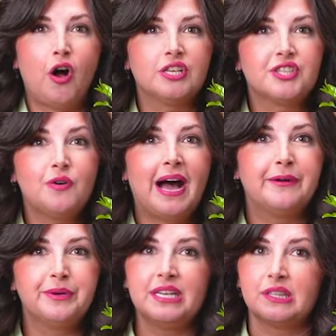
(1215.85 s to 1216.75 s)
And also,
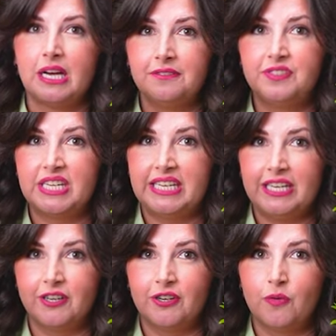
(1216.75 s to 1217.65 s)
I would love to
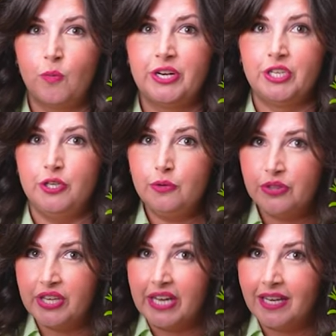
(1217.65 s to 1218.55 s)
hear what
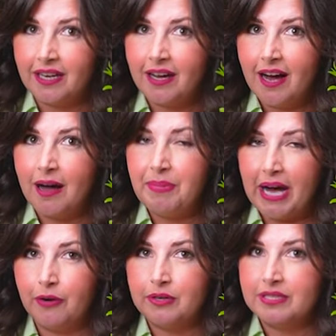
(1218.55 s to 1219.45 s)
you think
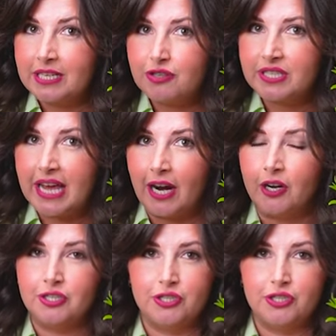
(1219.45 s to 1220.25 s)
about citrus care.